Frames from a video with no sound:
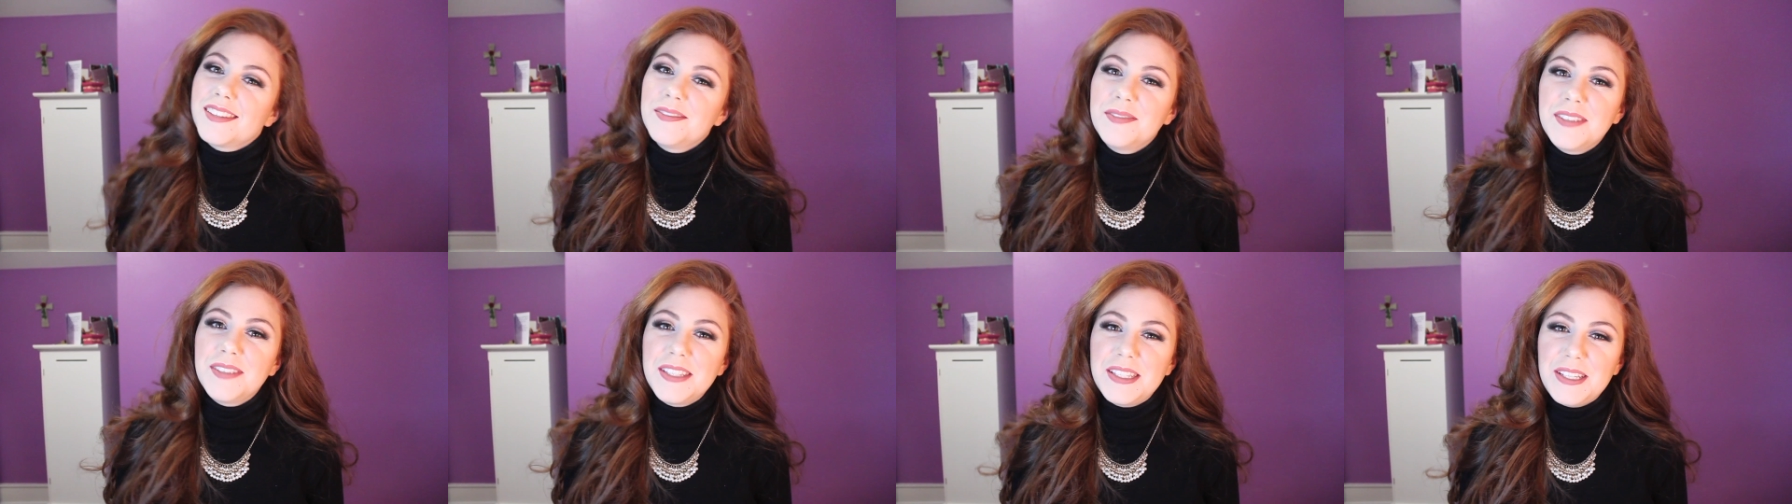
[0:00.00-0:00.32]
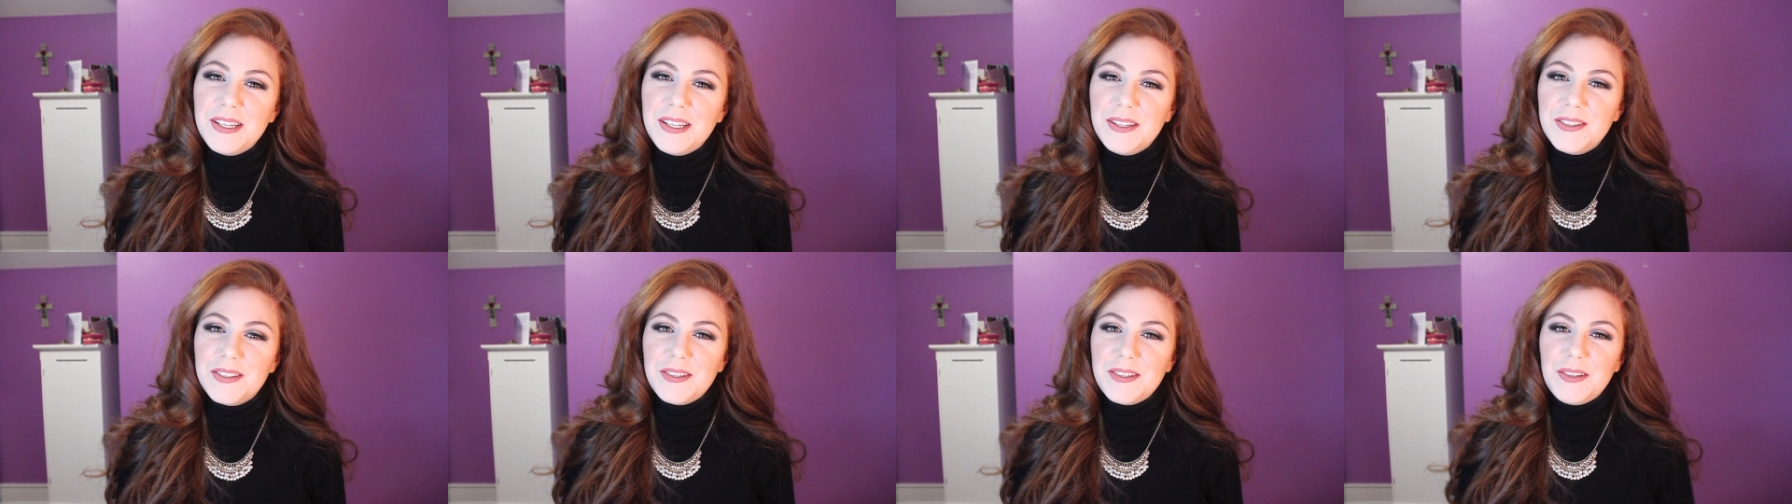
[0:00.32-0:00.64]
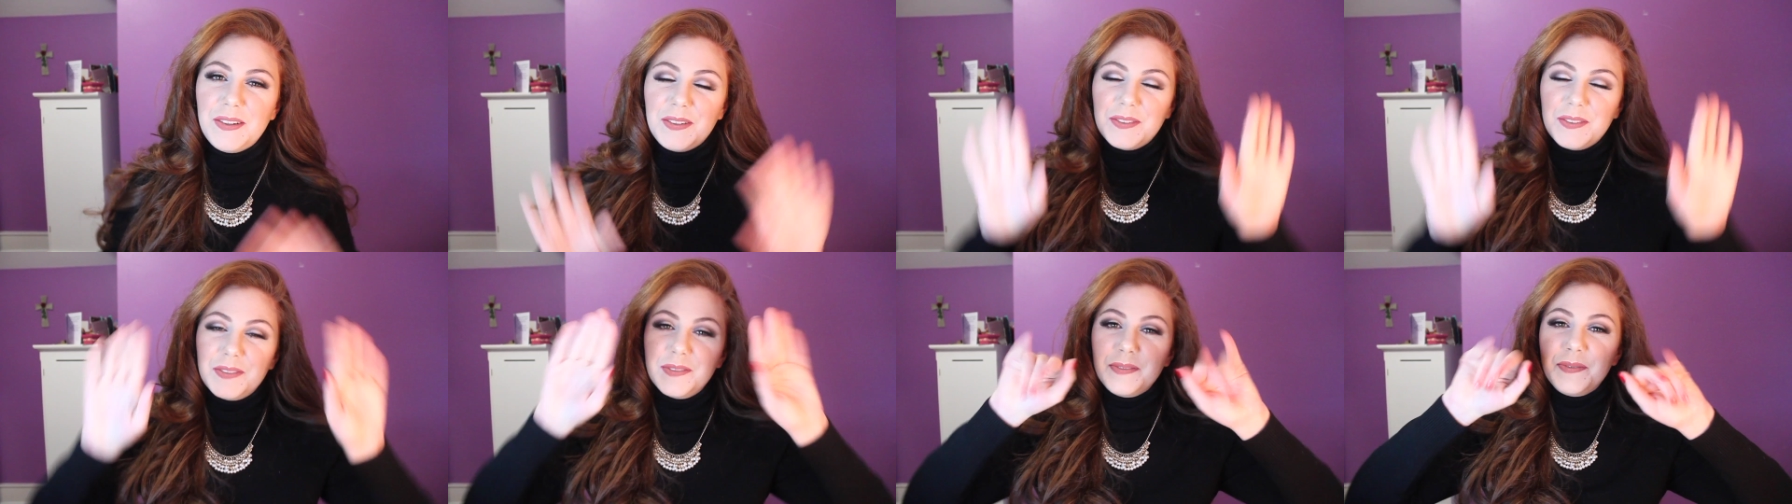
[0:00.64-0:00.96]
See you soon.
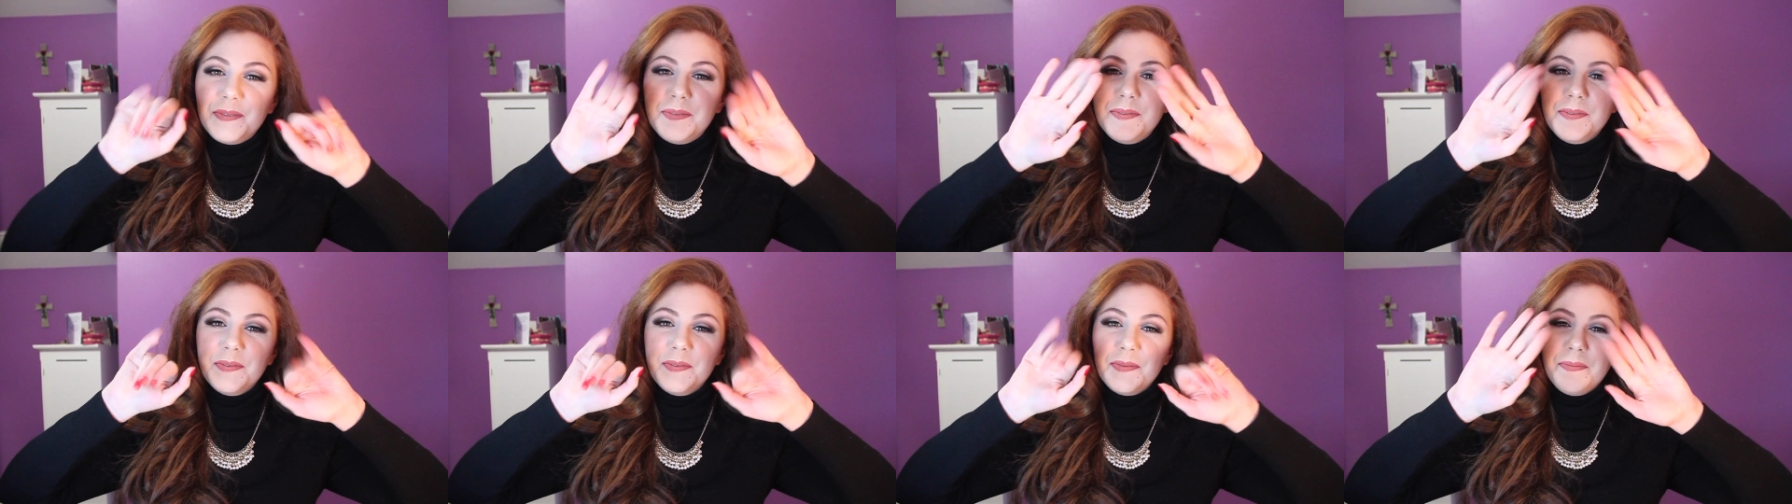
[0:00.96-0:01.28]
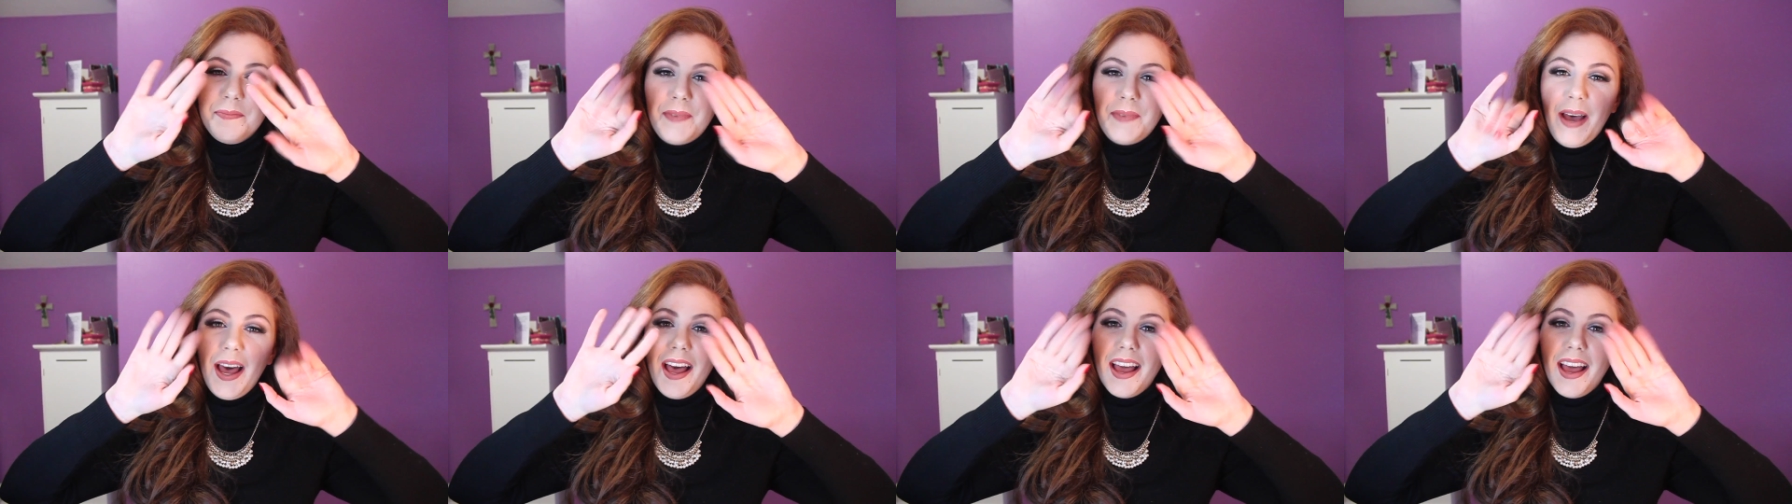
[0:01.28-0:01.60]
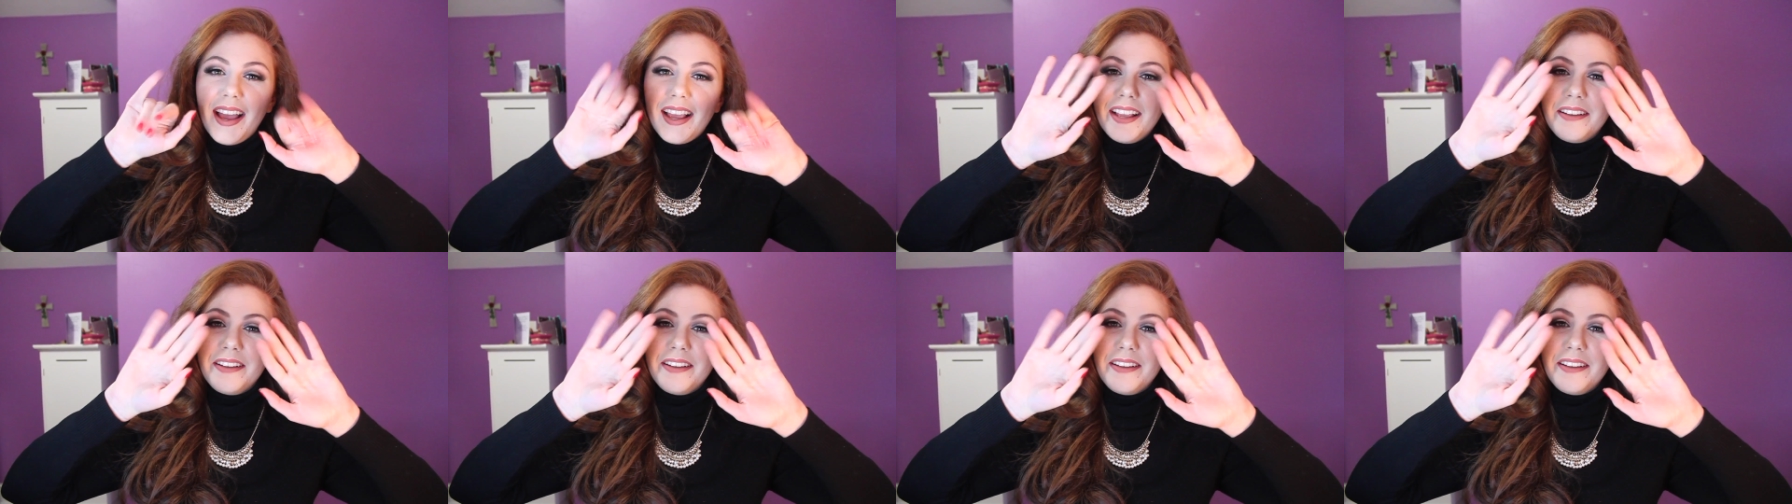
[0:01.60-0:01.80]
Bye!